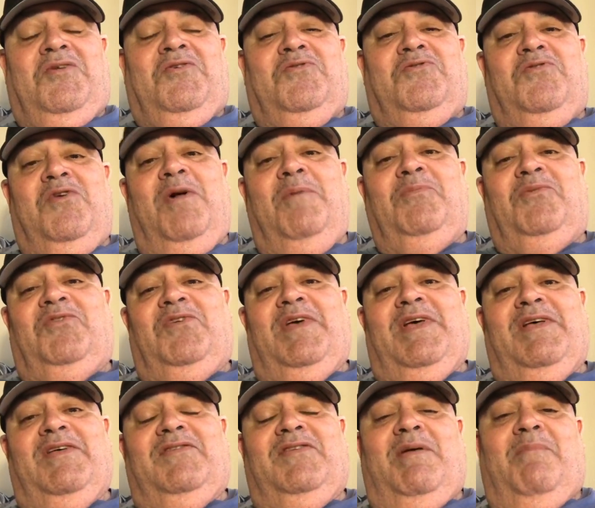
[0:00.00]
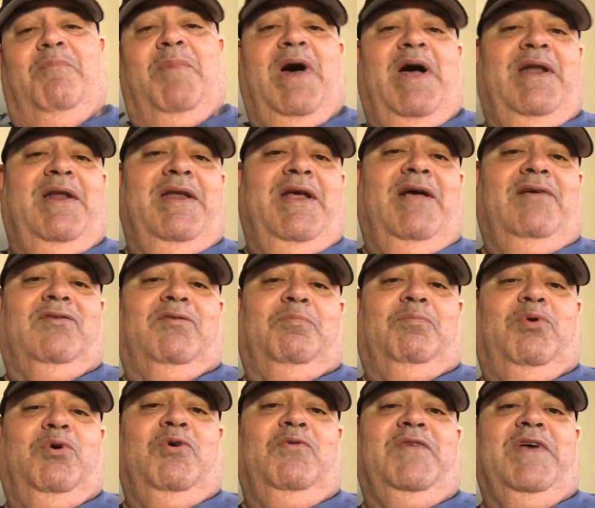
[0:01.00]
Trump says that Biden has to
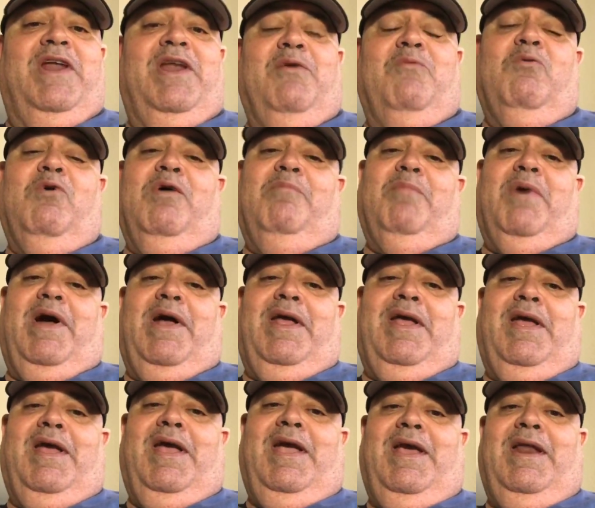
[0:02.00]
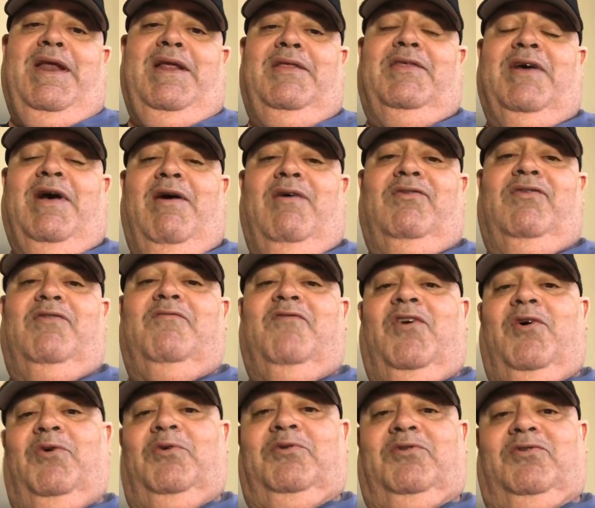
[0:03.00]
prove that he won by 80,000 votes.